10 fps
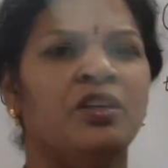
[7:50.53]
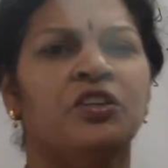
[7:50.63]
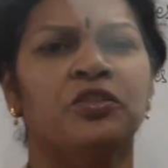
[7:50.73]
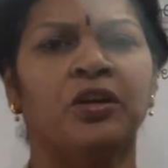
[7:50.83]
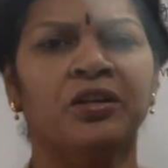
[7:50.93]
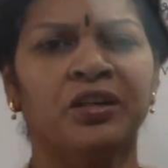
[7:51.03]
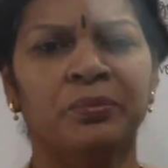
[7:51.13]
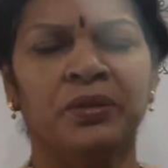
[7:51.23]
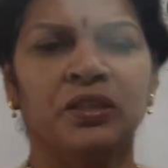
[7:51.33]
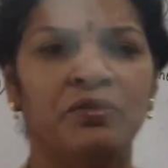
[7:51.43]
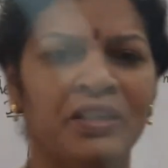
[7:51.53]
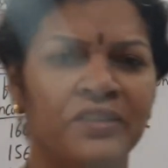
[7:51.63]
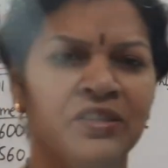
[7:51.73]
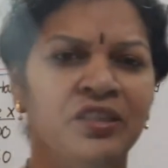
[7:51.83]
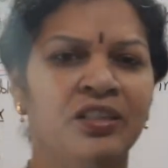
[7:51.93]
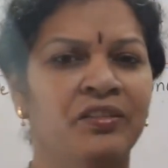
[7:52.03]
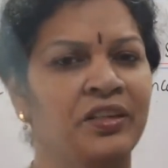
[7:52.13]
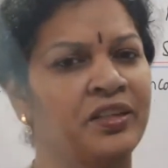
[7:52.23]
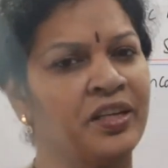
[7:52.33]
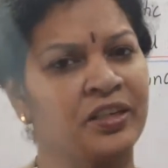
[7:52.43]
Shortcut method, we can say it as
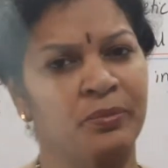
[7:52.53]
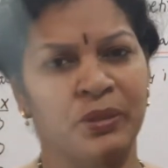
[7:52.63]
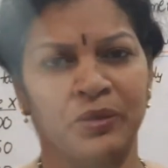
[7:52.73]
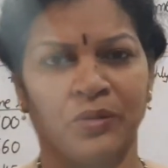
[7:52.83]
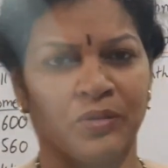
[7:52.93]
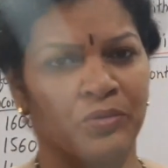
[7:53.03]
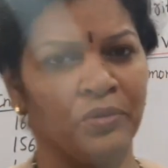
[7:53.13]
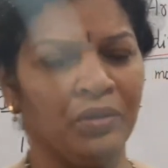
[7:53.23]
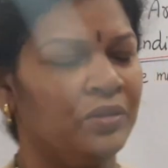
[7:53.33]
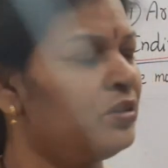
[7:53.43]
indirect method also.